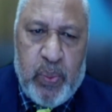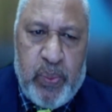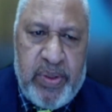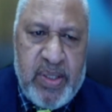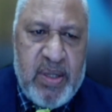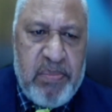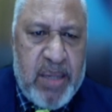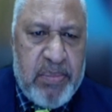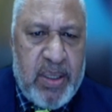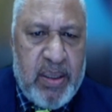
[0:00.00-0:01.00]
With this
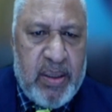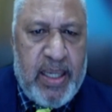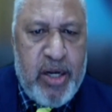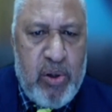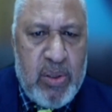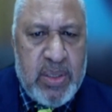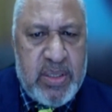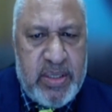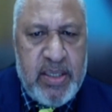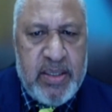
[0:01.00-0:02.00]
amendment, the
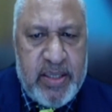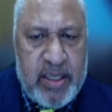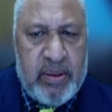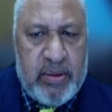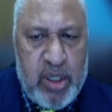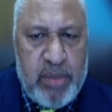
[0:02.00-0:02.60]
landowners still set the